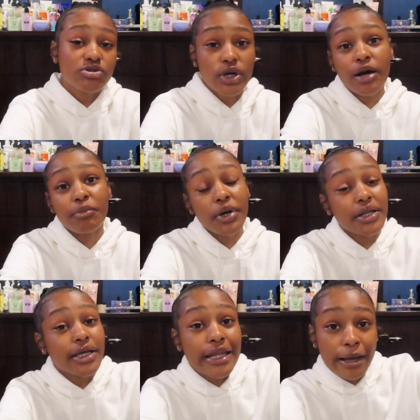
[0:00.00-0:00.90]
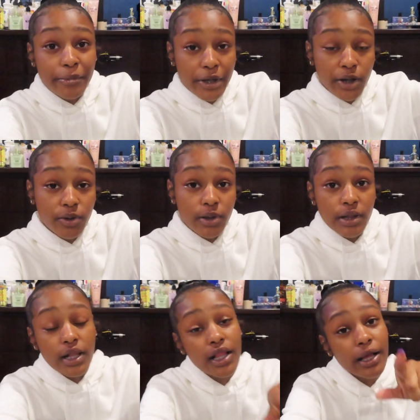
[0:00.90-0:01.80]
subscribe button and hit that bell
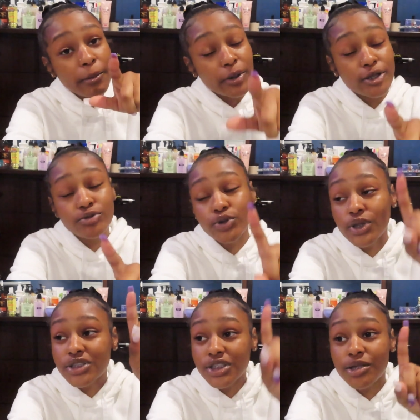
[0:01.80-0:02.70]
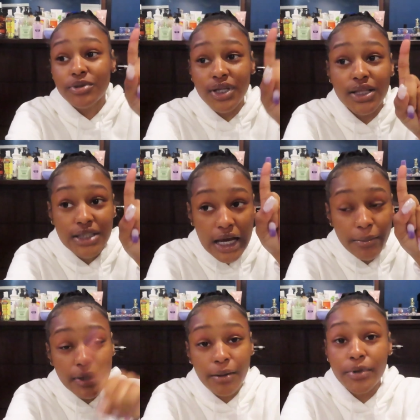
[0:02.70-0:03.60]
because we going straight up to the
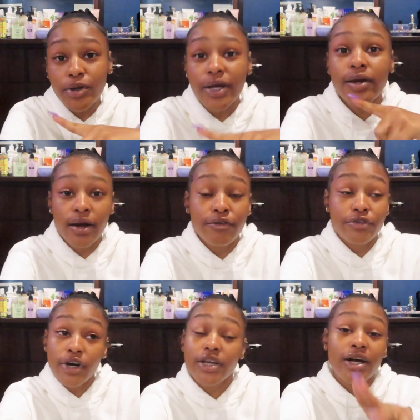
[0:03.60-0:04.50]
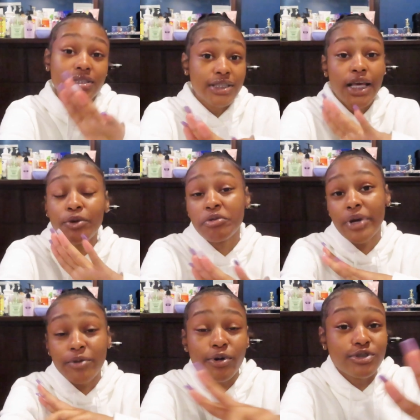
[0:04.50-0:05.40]
top and I've been on that ground for y'all. Y'all see I went
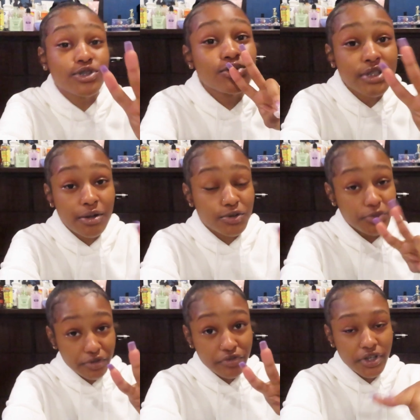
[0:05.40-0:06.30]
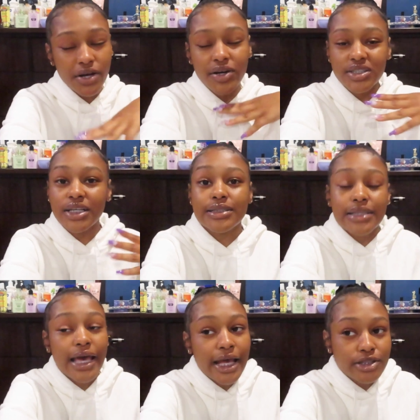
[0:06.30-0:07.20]
back to posting two times a week for y'all because I just
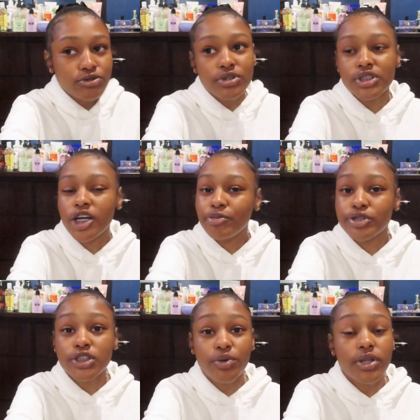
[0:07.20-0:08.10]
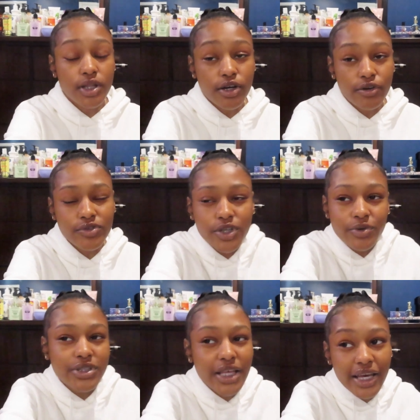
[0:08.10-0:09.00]
had to because y'all been showing love. So
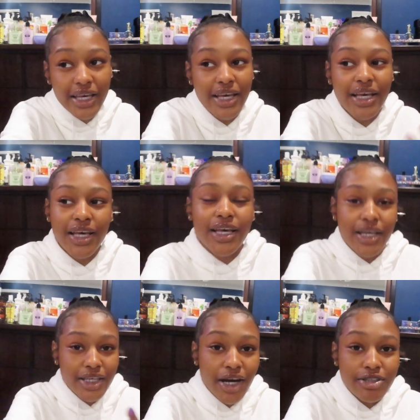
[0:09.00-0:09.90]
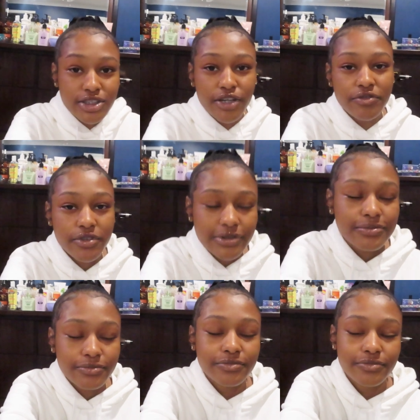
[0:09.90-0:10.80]
it's like y'all deserve it.
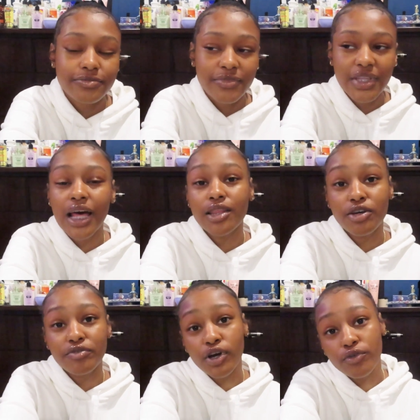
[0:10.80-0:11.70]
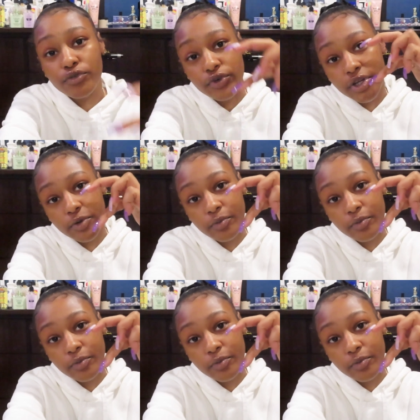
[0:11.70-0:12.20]
And I love y'all for real.